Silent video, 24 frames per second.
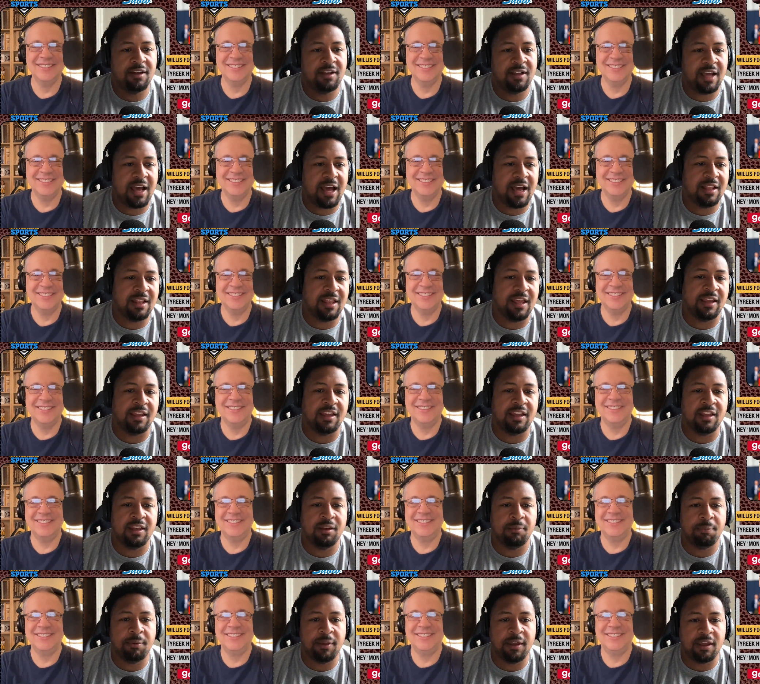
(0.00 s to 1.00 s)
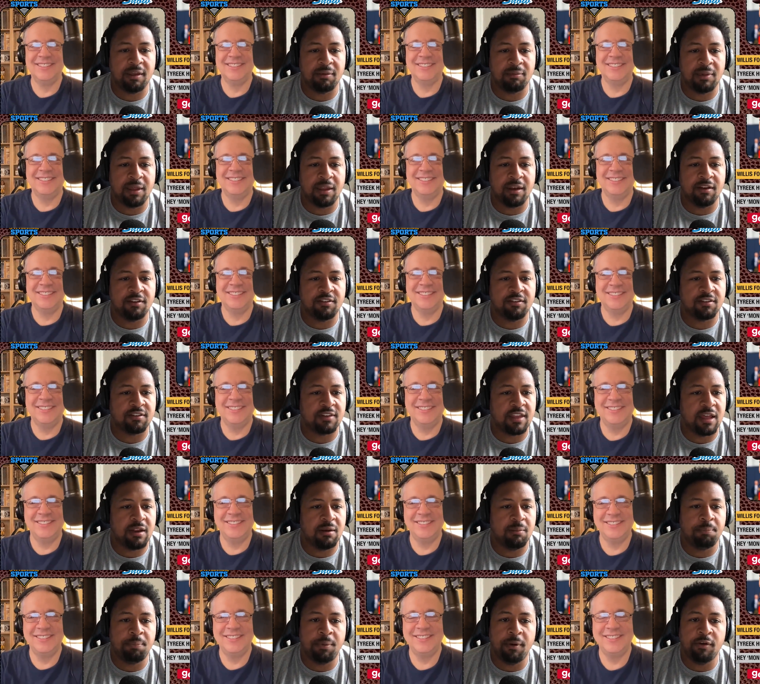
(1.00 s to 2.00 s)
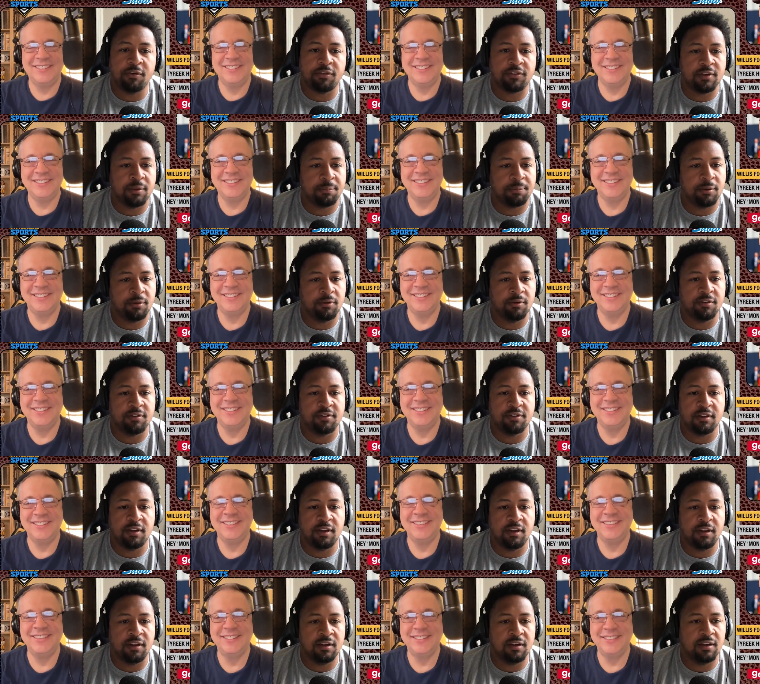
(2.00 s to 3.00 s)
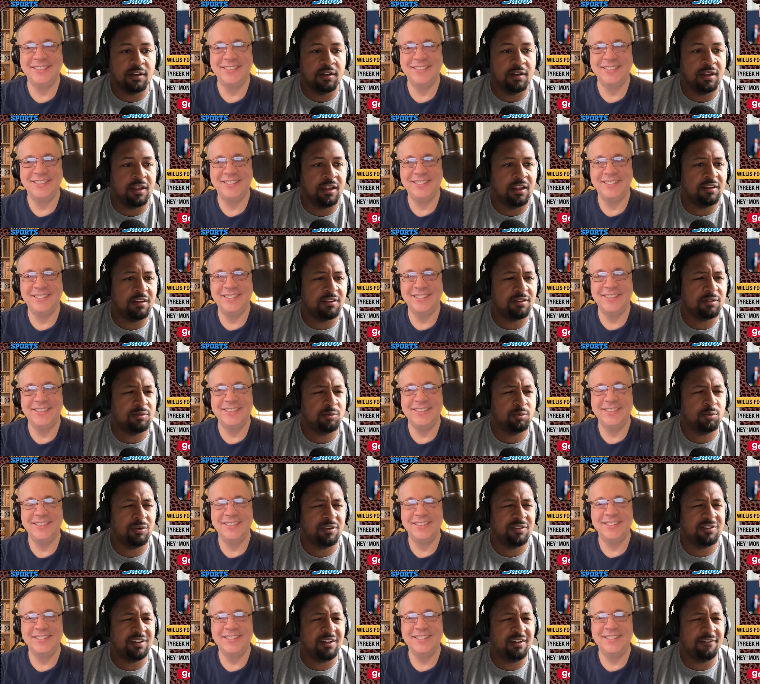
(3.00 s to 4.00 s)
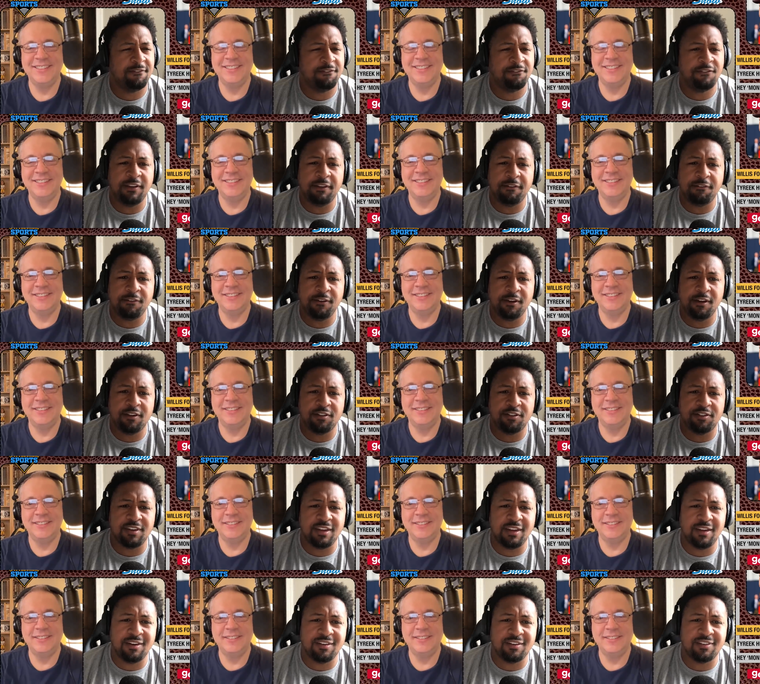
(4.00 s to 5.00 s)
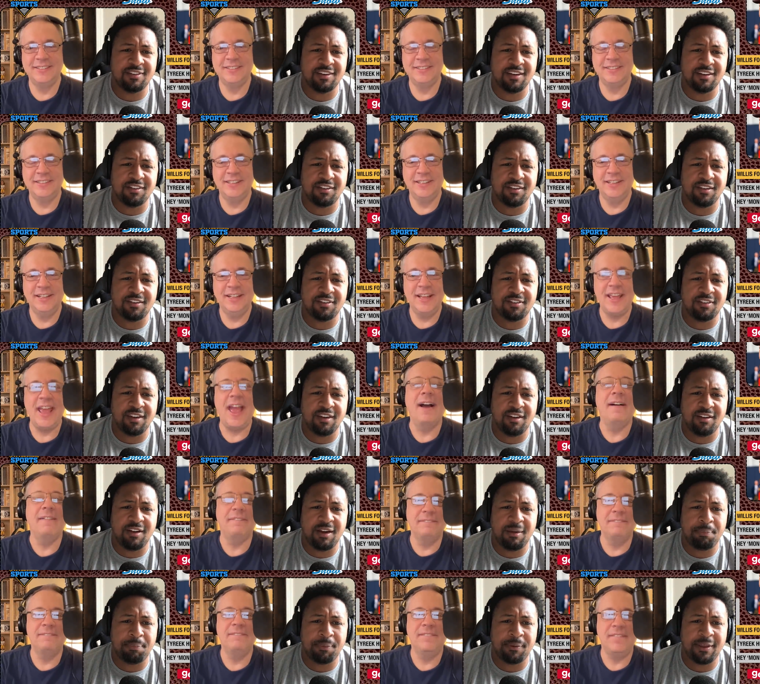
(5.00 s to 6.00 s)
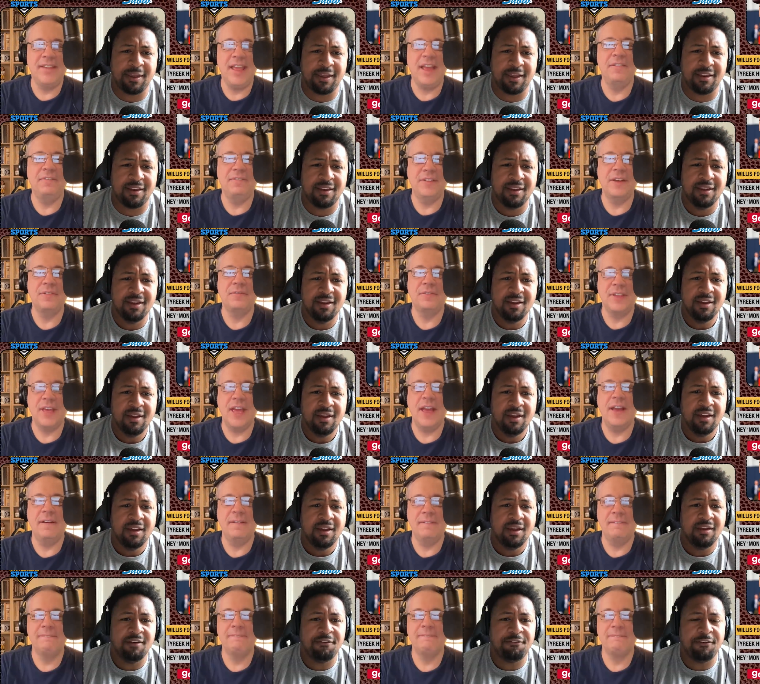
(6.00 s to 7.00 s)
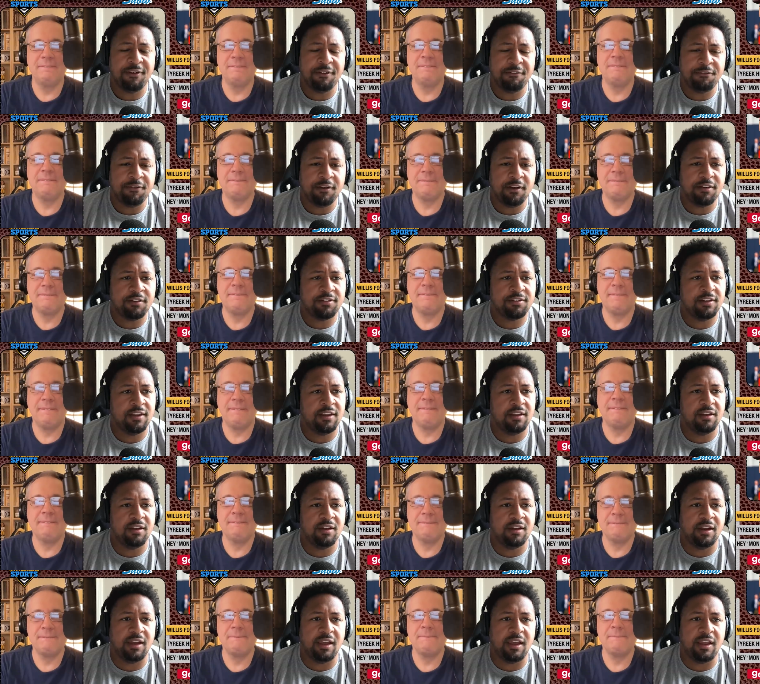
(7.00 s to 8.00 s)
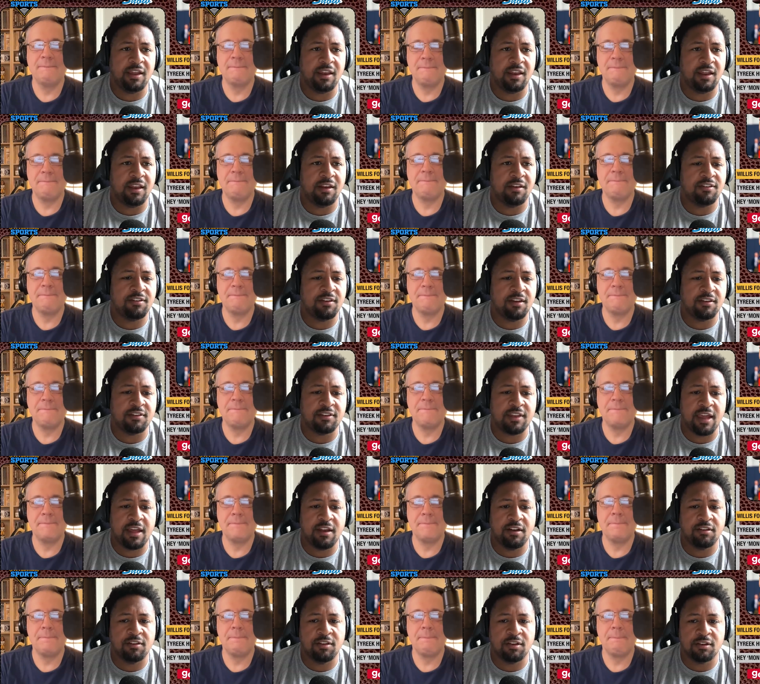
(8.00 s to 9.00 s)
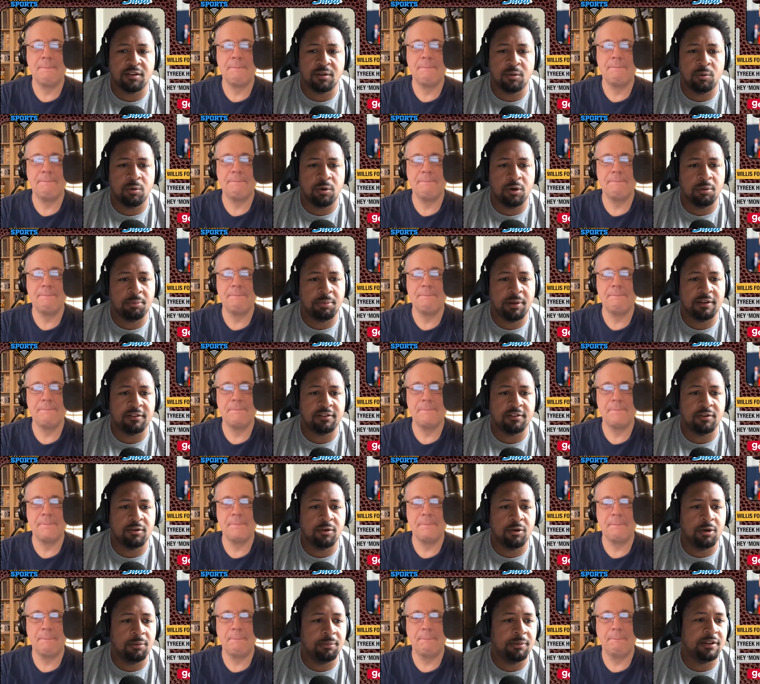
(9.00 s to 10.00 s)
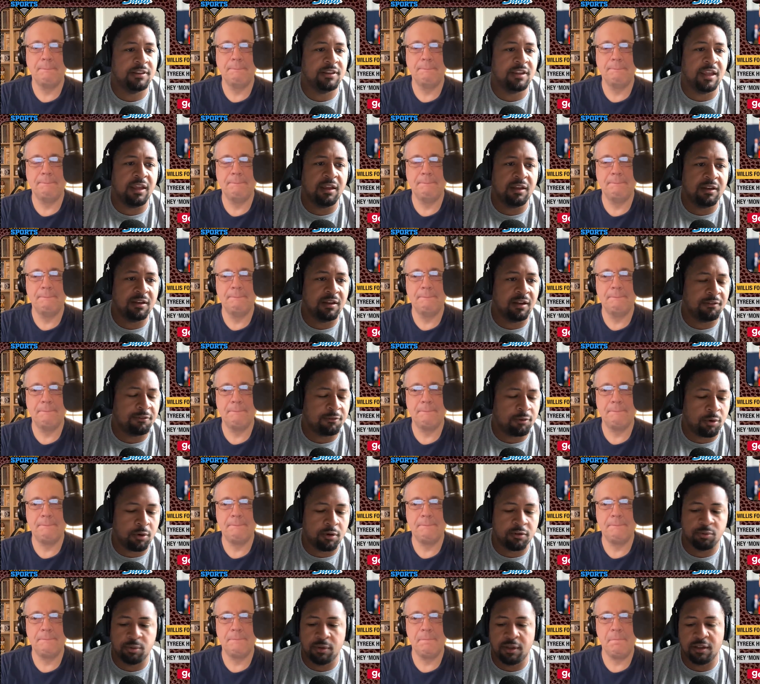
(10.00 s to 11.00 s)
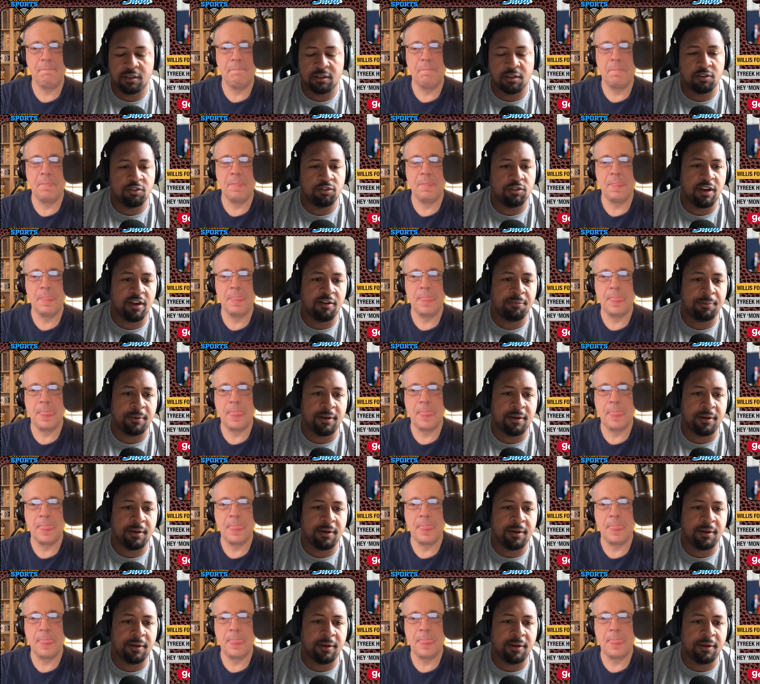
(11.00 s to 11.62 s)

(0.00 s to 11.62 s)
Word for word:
Speaker 1: guy like Kenny Pickett, man, that just kind of burst up on the scene. And his was he a fifth year senior, six year senior yeah. at
Speaker 2: Pitt? Yeah, fifth, yeah,
Speaker 1: fifth year senior, and and just kind of took the world by storm. And then of course we hit this draft